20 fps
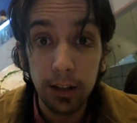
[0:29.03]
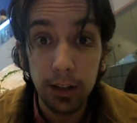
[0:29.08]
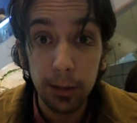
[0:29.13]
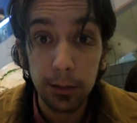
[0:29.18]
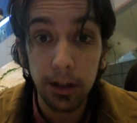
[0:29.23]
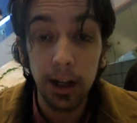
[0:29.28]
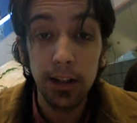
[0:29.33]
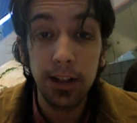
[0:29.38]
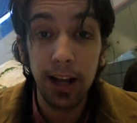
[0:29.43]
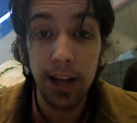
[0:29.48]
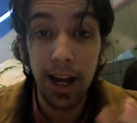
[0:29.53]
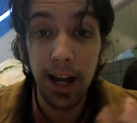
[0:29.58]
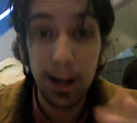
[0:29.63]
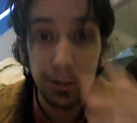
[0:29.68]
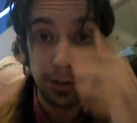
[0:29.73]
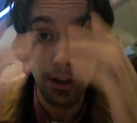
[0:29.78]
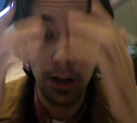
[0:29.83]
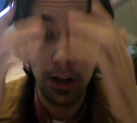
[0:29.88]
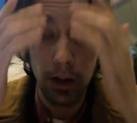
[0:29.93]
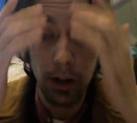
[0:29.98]
I'm glad to
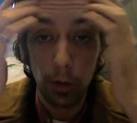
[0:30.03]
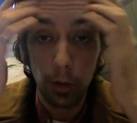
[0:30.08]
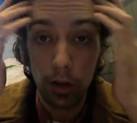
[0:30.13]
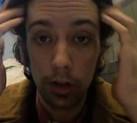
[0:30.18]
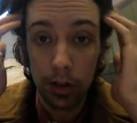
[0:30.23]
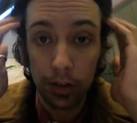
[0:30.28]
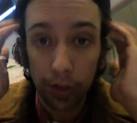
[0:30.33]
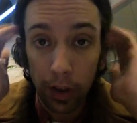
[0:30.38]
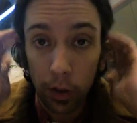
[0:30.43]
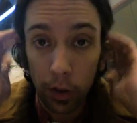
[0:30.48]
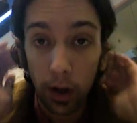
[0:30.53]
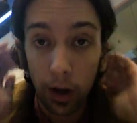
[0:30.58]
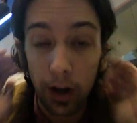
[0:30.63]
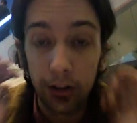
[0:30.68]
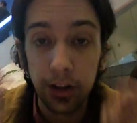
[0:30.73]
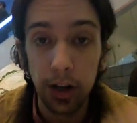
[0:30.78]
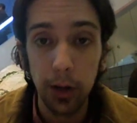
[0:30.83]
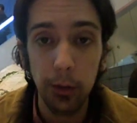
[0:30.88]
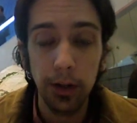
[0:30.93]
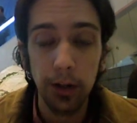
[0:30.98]
have a lot of work, because
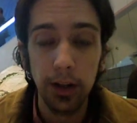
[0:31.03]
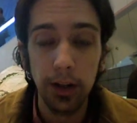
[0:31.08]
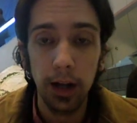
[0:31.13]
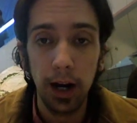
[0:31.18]
otherwise I would,